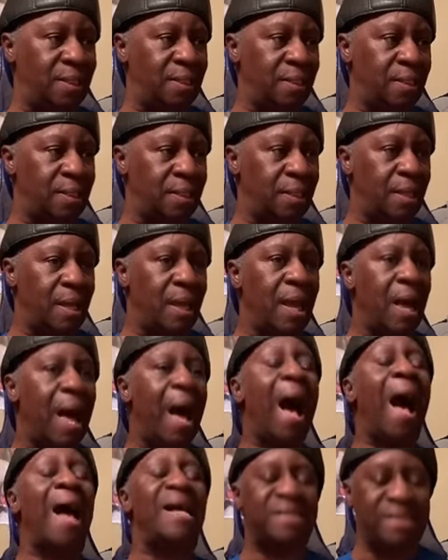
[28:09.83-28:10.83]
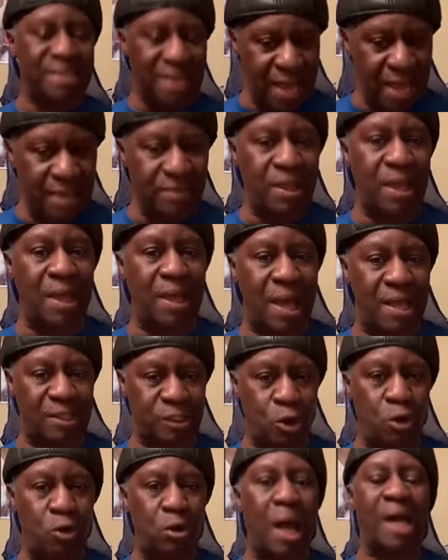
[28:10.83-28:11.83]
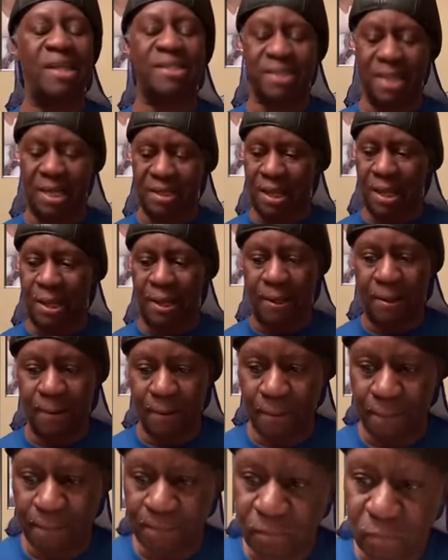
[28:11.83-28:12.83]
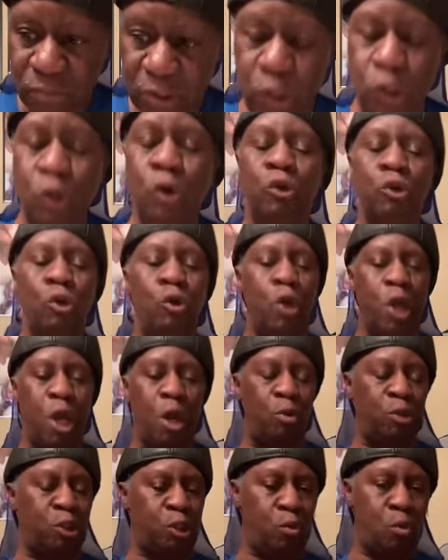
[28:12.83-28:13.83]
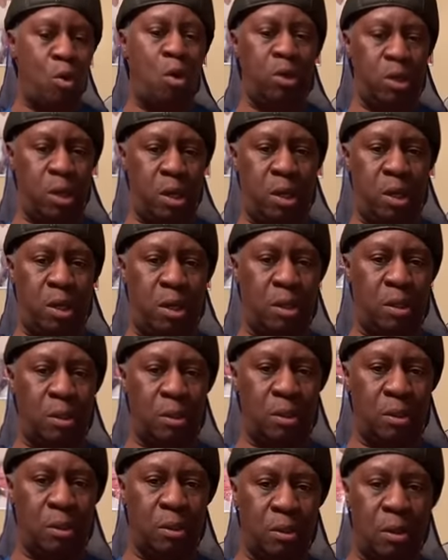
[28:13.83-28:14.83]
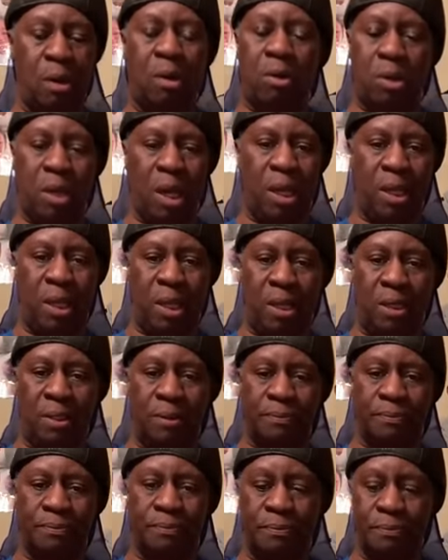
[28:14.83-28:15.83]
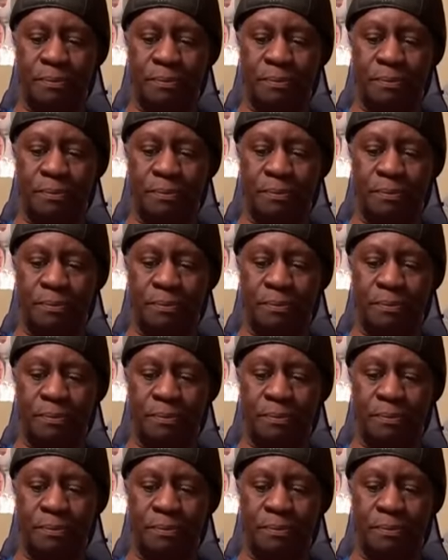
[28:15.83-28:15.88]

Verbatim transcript: You did. I said that. I told. I said that. So you you hear what you want to hear. Right. Okay then.